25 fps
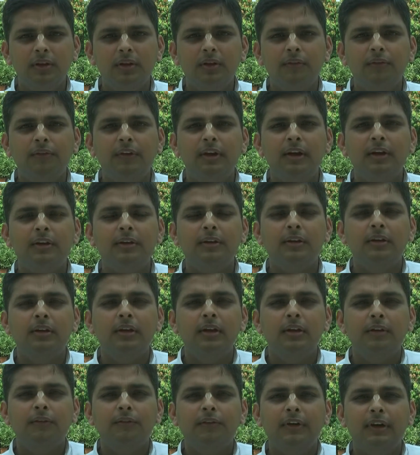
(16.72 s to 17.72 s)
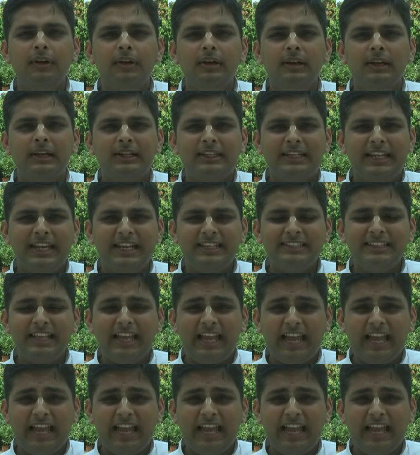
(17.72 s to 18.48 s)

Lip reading: where one takes